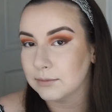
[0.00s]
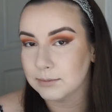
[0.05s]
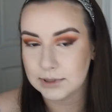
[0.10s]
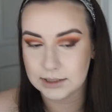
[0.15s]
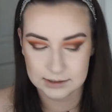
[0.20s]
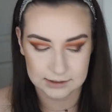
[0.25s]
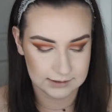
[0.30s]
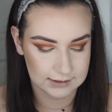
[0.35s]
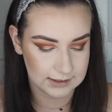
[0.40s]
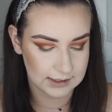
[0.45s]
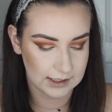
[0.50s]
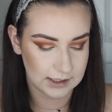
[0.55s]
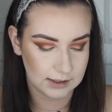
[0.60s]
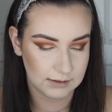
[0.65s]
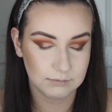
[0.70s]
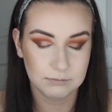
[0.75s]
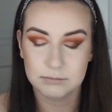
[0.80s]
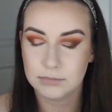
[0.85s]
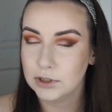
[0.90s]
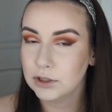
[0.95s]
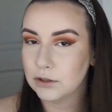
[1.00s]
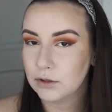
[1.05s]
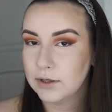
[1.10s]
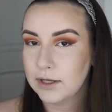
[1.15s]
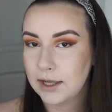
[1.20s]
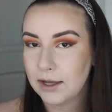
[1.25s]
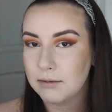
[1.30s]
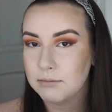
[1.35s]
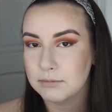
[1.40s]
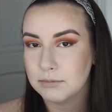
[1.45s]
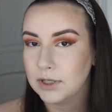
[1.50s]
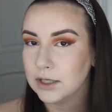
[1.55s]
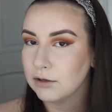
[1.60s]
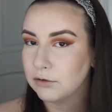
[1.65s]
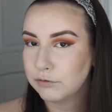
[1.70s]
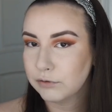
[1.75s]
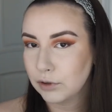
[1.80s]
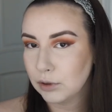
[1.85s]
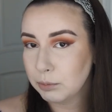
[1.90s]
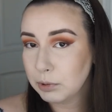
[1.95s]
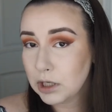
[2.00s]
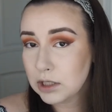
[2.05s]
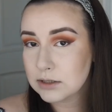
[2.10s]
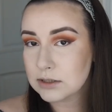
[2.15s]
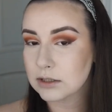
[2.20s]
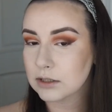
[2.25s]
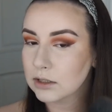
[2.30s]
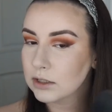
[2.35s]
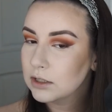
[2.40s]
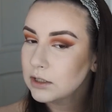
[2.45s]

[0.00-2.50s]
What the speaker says: Because I, came here for a bronzer.